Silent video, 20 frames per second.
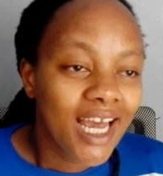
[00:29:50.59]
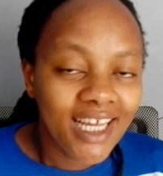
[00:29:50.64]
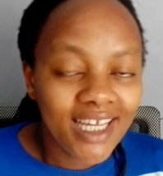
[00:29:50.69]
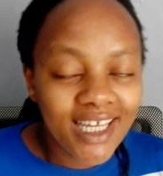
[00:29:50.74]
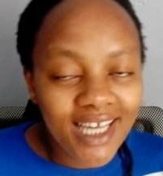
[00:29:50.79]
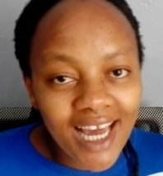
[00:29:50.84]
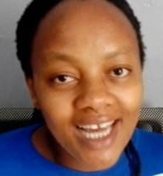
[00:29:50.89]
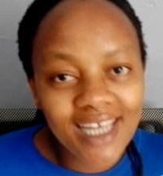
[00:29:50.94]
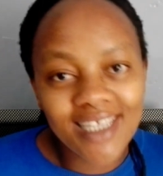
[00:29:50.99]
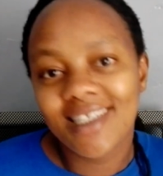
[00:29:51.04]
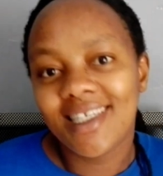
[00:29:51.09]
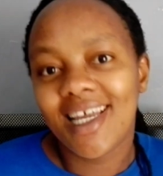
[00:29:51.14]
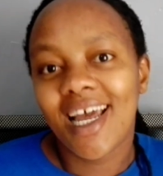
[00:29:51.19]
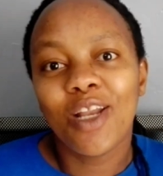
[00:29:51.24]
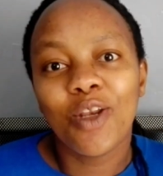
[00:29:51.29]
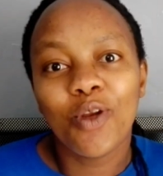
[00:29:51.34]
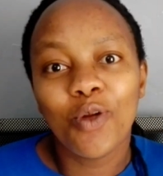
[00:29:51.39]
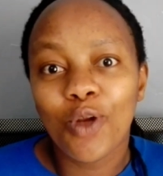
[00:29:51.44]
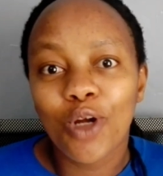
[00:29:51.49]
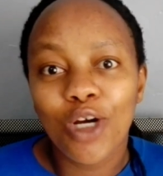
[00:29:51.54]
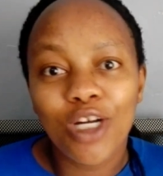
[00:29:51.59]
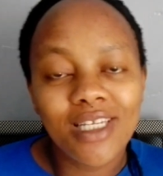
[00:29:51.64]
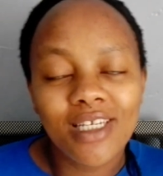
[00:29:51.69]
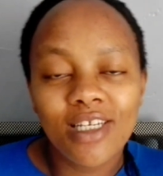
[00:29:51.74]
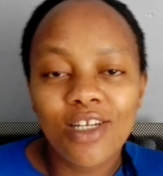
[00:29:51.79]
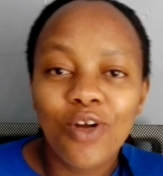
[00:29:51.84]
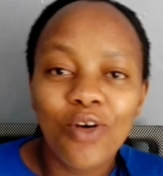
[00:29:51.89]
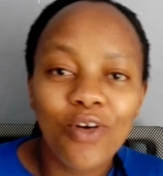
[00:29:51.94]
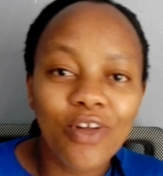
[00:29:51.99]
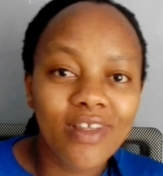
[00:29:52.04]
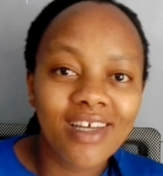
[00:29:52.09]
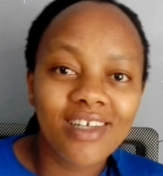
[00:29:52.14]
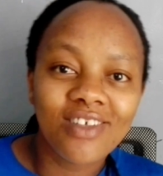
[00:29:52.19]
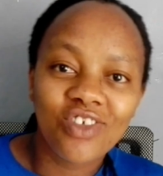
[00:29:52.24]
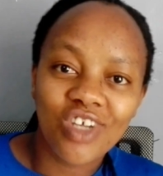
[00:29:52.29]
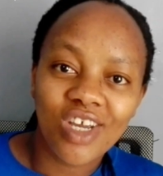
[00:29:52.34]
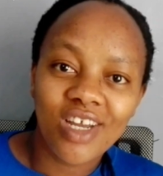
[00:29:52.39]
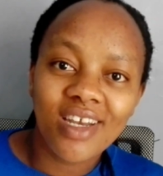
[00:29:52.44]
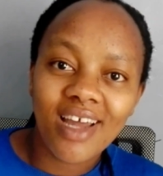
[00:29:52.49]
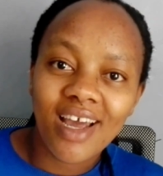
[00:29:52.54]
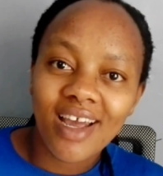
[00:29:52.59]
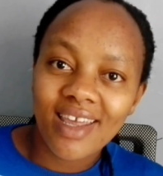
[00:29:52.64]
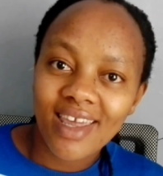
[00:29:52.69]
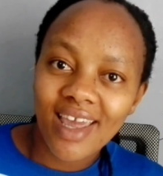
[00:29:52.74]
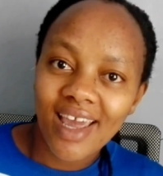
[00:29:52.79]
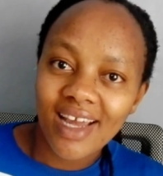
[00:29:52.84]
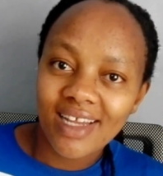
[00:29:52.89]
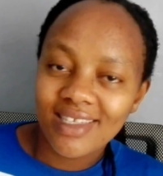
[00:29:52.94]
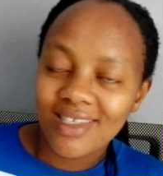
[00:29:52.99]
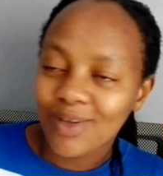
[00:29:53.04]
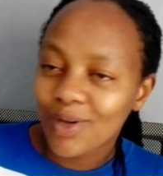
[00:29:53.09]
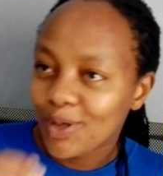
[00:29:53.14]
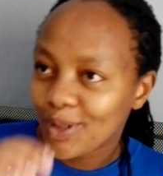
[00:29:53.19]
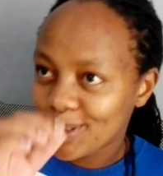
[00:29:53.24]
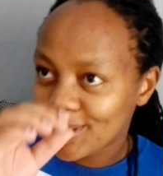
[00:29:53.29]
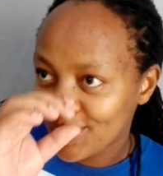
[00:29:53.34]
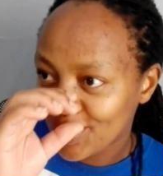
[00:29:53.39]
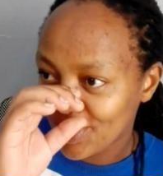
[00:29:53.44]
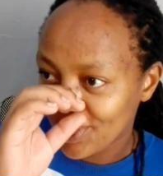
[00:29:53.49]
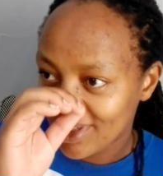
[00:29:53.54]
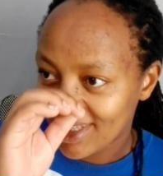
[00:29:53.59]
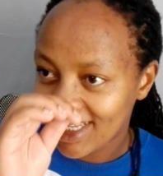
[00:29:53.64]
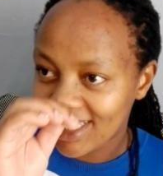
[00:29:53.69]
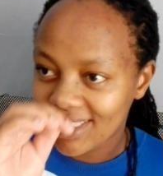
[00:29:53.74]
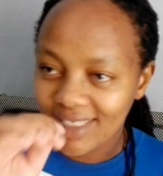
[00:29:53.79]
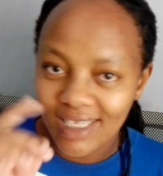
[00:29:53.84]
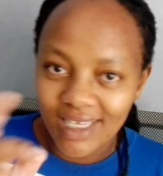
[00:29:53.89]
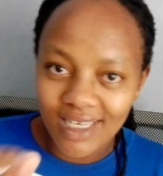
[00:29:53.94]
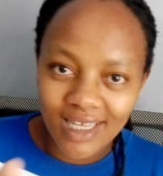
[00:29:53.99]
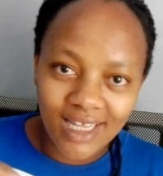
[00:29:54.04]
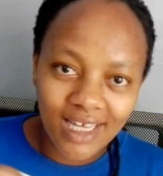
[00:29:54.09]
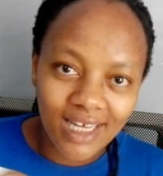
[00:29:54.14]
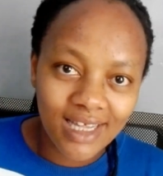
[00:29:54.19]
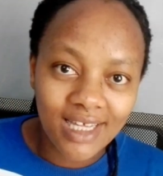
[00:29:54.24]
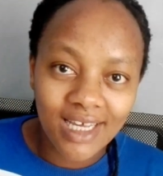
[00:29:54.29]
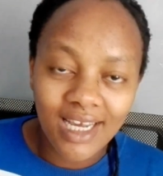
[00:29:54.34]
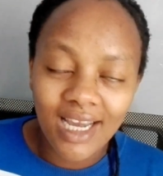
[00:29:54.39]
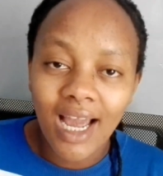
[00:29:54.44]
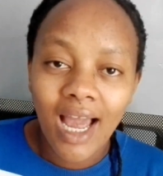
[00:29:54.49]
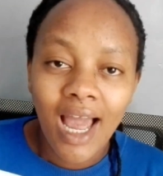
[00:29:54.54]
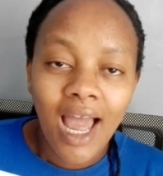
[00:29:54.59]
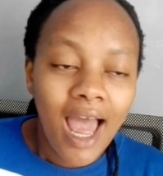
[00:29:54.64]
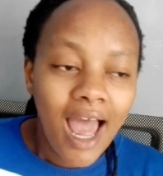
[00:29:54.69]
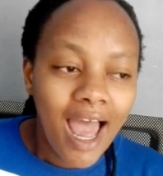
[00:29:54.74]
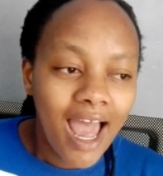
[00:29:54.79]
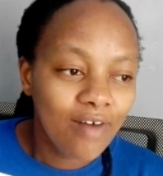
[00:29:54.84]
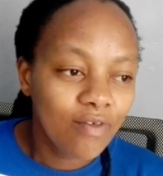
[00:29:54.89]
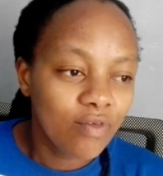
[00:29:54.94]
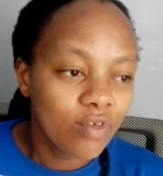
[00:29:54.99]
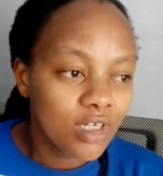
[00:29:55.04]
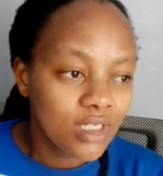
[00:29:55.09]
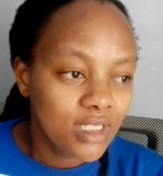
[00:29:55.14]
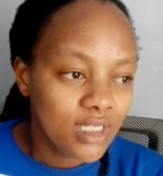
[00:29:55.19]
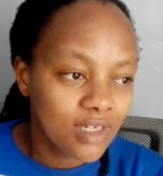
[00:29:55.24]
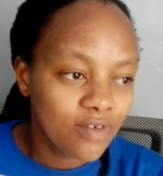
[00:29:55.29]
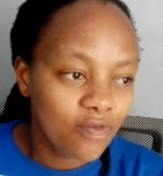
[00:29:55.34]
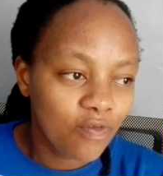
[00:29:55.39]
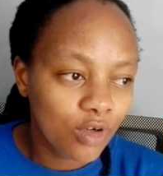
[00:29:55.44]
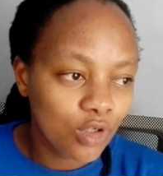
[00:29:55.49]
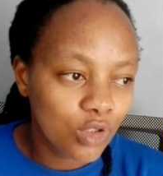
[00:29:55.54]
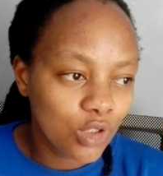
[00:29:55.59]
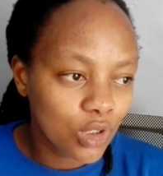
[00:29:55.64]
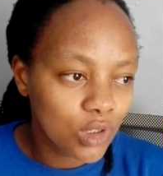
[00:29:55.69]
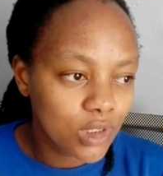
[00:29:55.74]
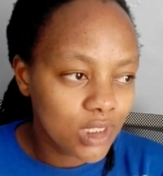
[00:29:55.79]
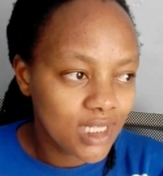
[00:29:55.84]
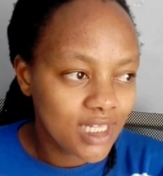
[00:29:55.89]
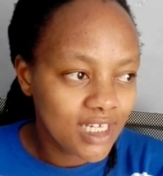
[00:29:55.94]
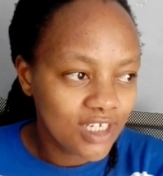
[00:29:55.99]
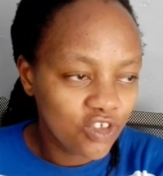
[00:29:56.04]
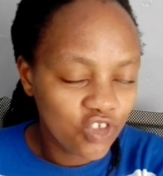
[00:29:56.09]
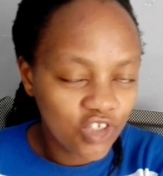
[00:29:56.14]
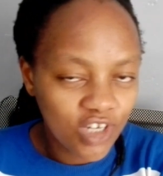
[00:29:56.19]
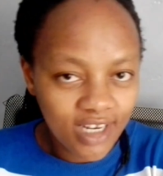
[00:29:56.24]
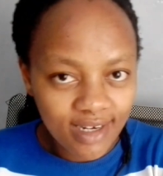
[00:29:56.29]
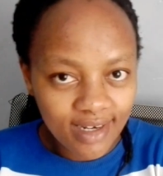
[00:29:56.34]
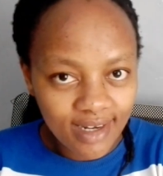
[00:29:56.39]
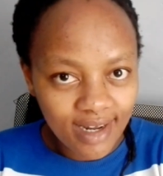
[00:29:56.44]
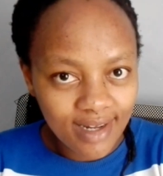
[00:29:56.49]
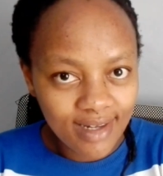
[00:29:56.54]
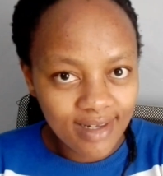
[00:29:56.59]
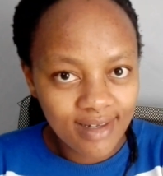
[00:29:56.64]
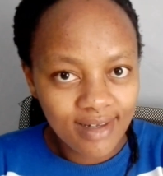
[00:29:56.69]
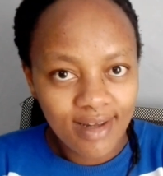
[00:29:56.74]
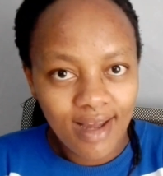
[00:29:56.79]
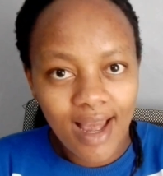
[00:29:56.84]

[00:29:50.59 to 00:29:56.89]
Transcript: Yes, I do not know the gender yet. Also, that's another thing. I have not yet found out the gender.